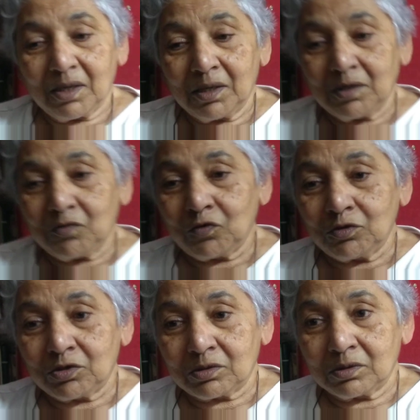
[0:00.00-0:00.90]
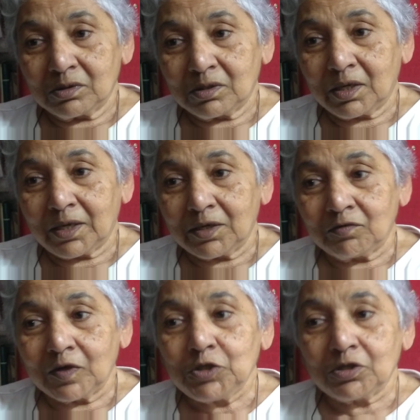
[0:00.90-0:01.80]
And of course, like
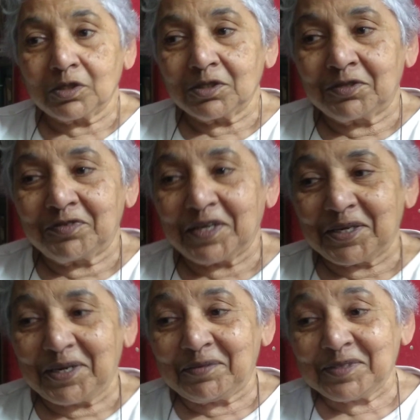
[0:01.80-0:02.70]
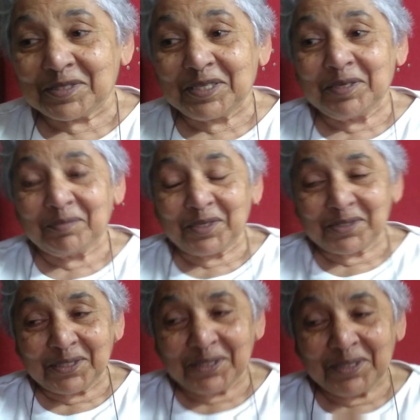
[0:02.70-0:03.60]
adventurers, we had never seen
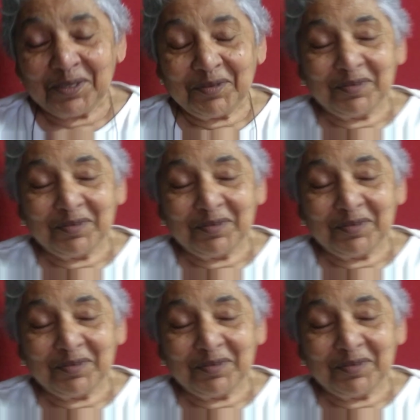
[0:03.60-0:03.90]
Brazil,